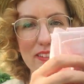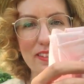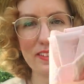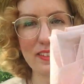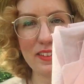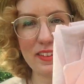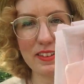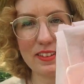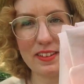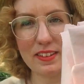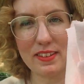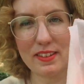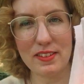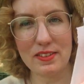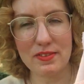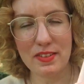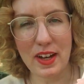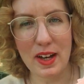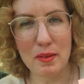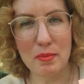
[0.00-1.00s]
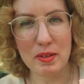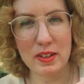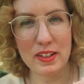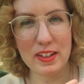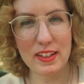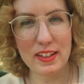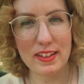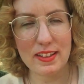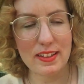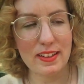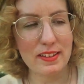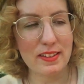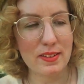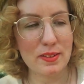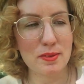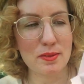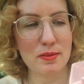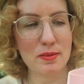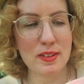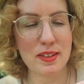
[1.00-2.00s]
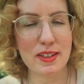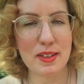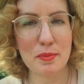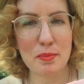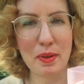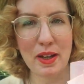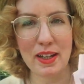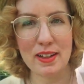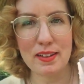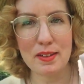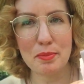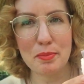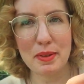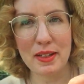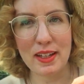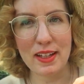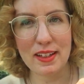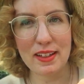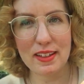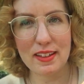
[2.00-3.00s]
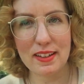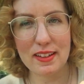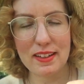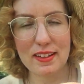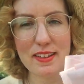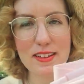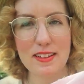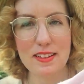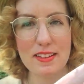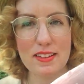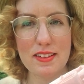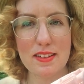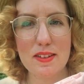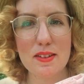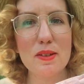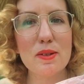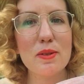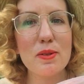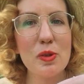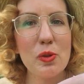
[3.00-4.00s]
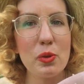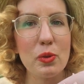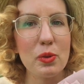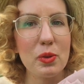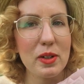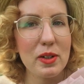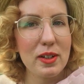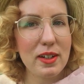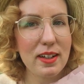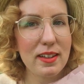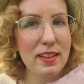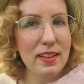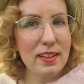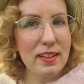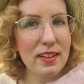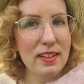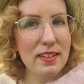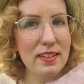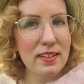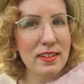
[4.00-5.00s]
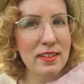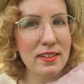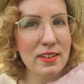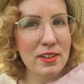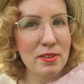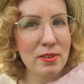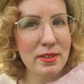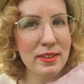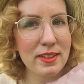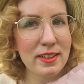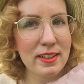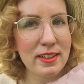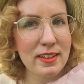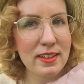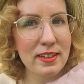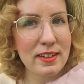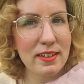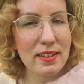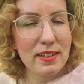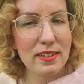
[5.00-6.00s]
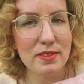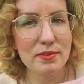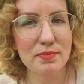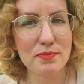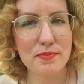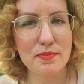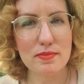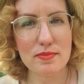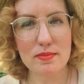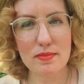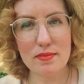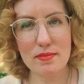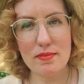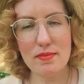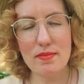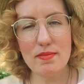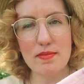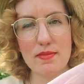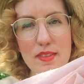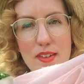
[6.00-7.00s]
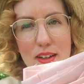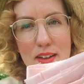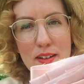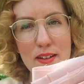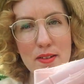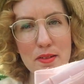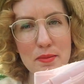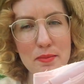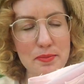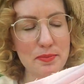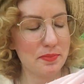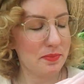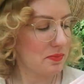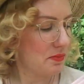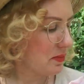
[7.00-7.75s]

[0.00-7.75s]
So this is the fabric. It's a really pale pink. Ooh, I think that's gonna look really good. And